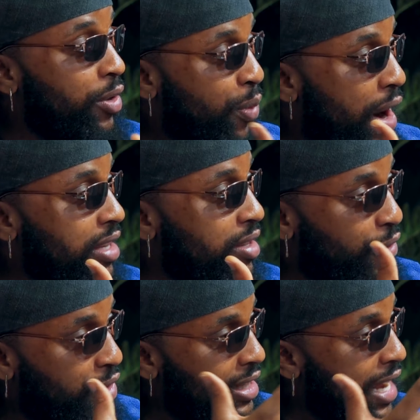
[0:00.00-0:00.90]
the price
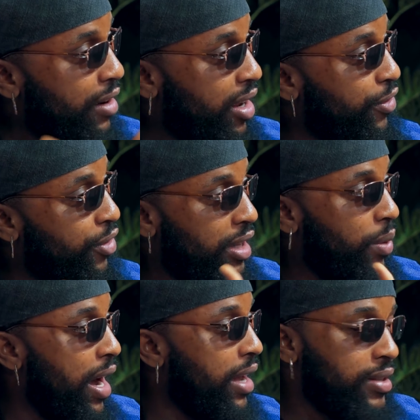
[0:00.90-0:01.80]
of the tariff.
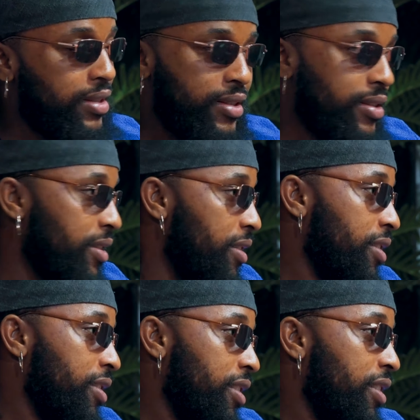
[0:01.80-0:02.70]
Otherwise,
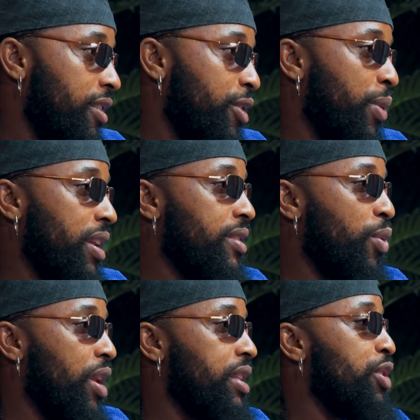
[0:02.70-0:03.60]
you know, when,
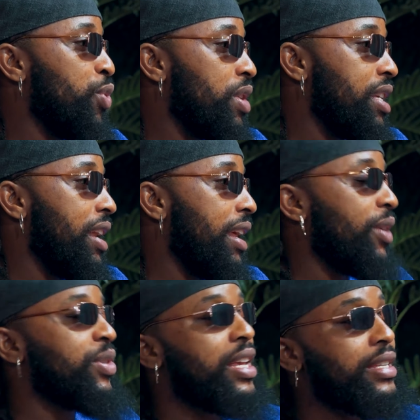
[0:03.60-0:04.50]
when TUC and
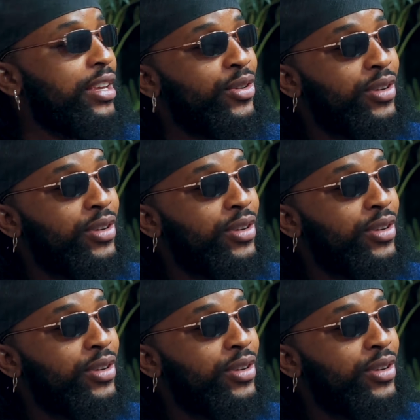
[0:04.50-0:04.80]
NLC are saying